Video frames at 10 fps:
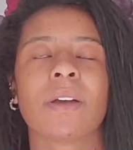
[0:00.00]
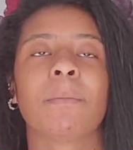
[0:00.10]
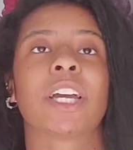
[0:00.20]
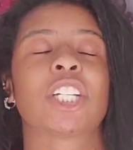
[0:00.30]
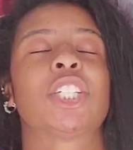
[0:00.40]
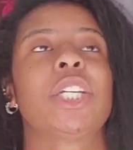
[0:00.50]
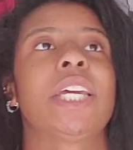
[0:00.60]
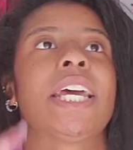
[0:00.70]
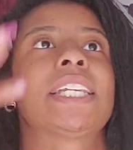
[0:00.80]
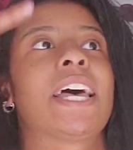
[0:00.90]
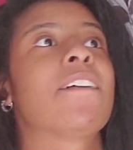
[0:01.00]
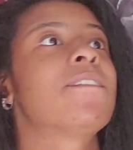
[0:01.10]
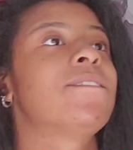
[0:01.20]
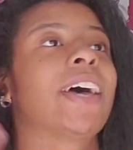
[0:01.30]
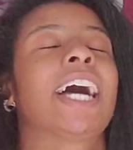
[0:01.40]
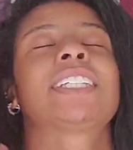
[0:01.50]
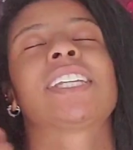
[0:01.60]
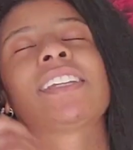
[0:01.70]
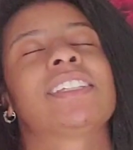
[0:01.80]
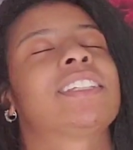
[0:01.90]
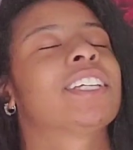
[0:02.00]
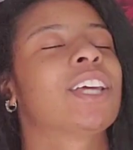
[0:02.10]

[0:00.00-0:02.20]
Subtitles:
because she is a fashionista,